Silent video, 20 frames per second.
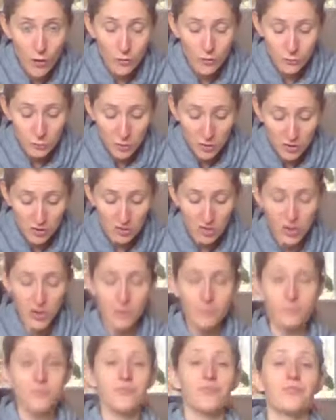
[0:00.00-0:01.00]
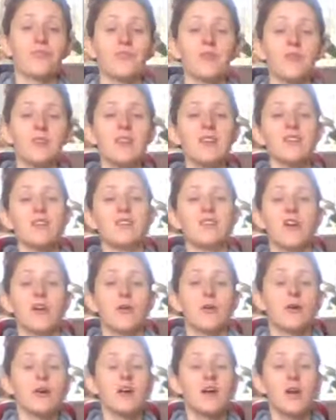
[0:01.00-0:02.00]
hunch posture.
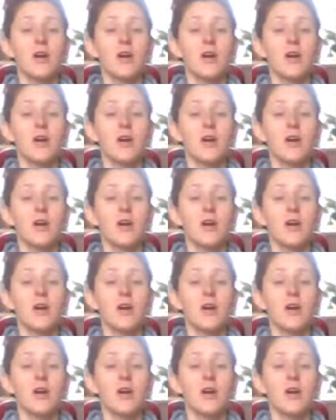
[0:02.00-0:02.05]
So